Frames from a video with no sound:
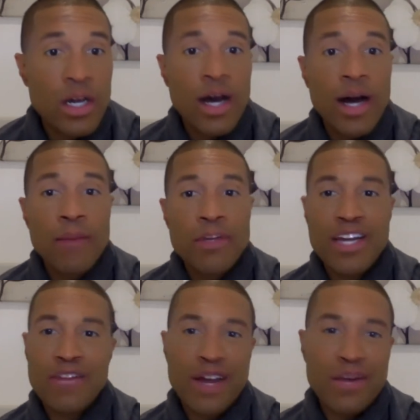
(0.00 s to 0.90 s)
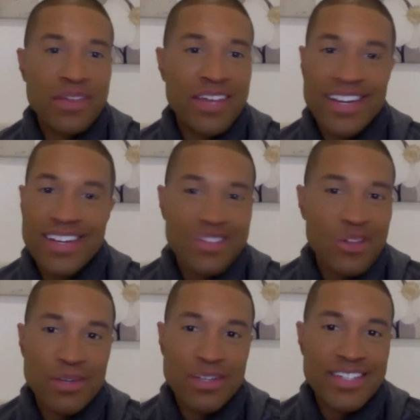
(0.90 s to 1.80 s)
But you got to find it within. It's the only
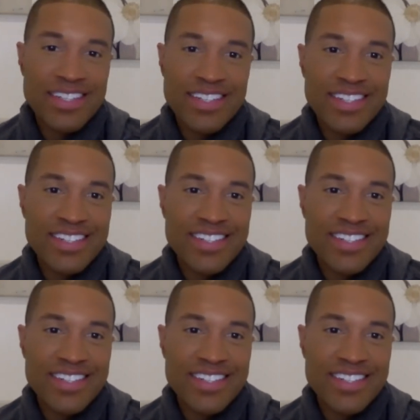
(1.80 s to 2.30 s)
place it exists.